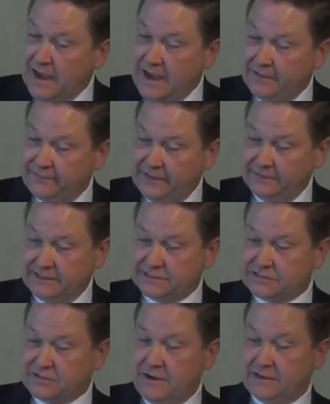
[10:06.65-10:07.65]
Then
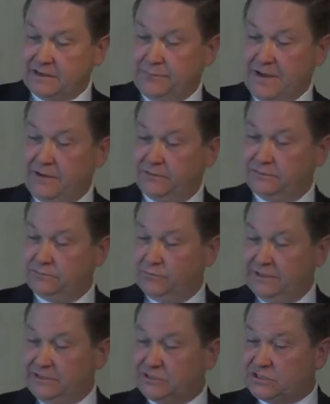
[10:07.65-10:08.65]
let's talk about
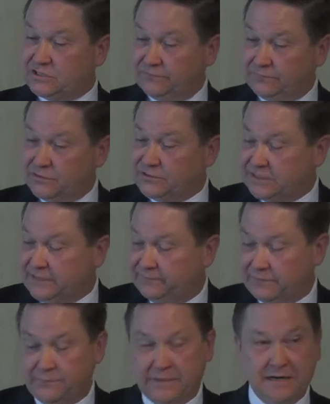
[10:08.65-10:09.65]
religious diversity
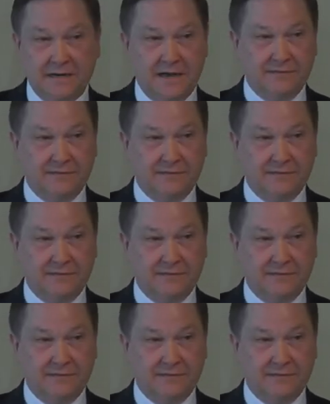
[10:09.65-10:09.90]
for a minute.